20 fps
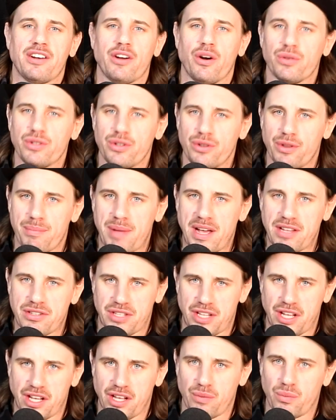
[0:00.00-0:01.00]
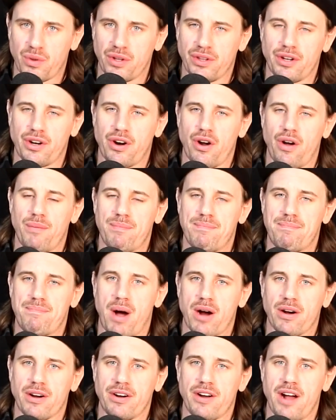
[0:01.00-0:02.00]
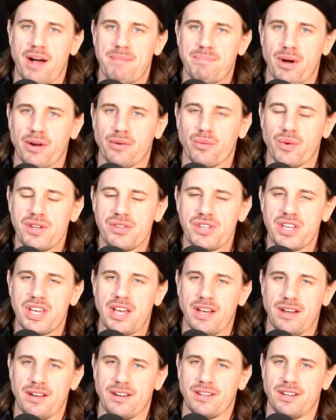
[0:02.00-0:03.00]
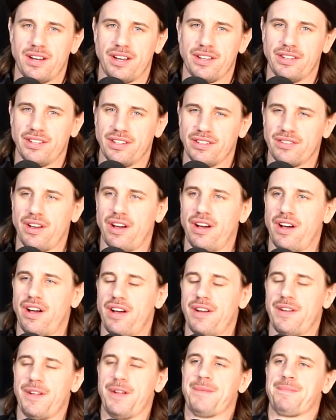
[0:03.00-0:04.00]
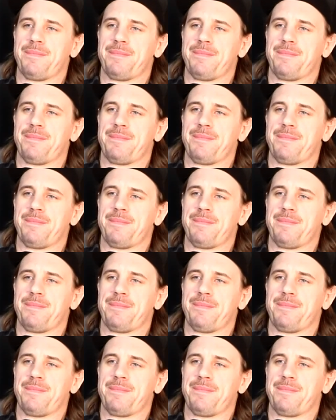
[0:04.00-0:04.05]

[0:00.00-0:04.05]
know do the best thinking when they're all buggered up on whiskey. I think I